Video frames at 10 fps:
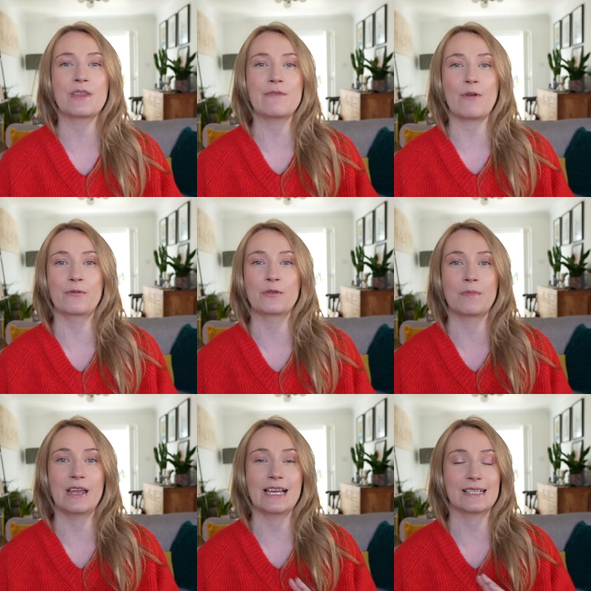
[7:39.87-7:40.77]
they've offered
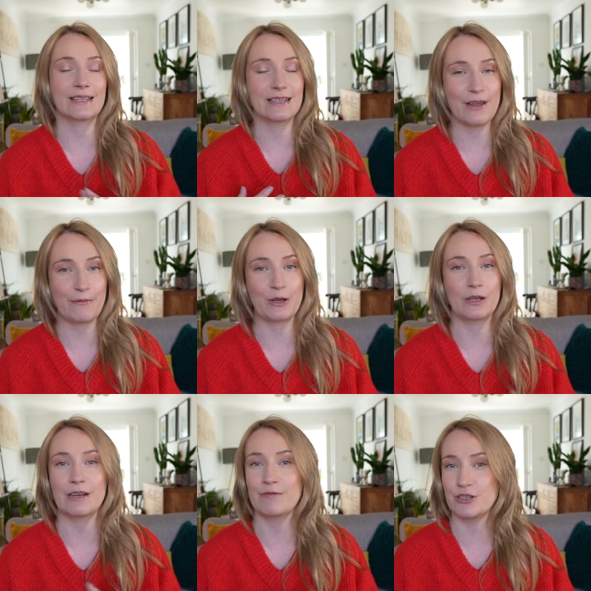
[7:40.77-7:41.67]
me a
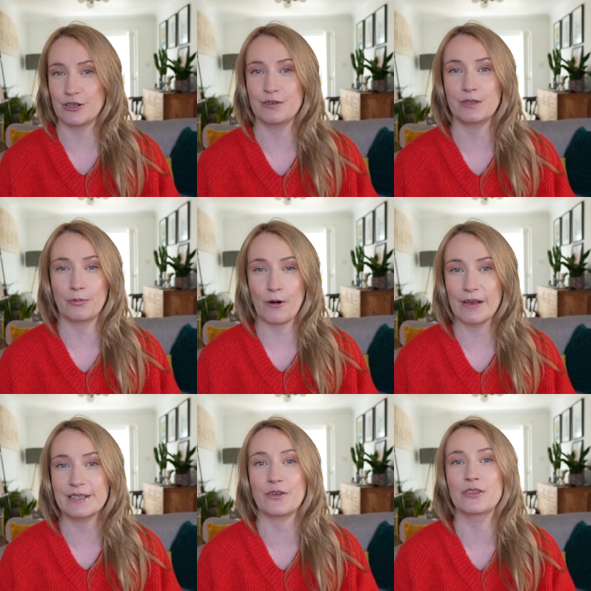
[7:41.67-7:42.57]
significantly reduced
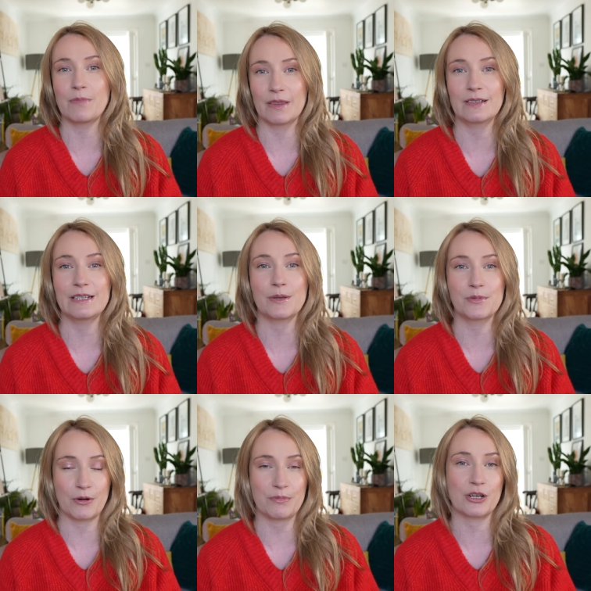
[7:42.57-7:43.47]
price on the monthly
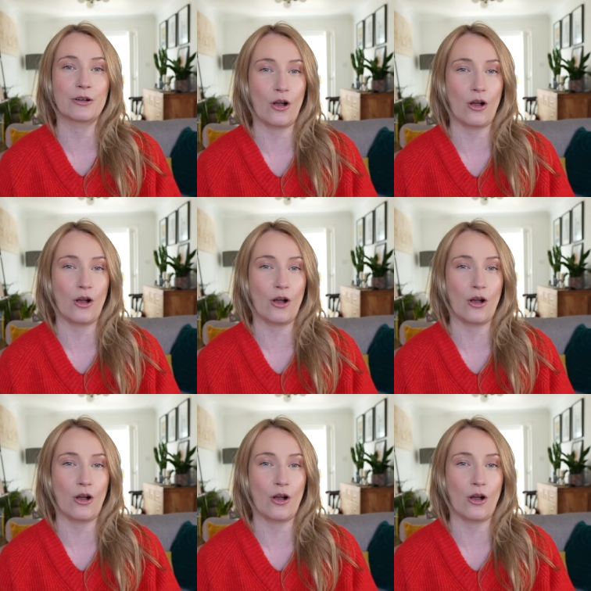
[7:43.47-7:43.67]
subscription